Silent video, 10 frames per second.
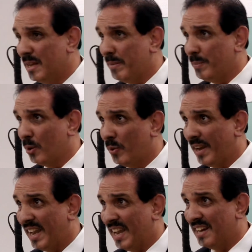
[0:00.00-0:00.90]
people who
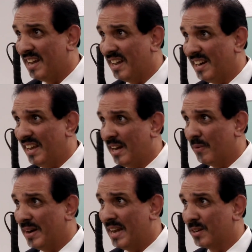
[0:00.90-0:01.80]
cannot
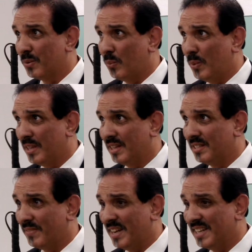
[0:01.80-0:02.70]
interact with a
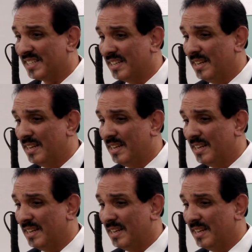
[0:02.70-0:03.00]
device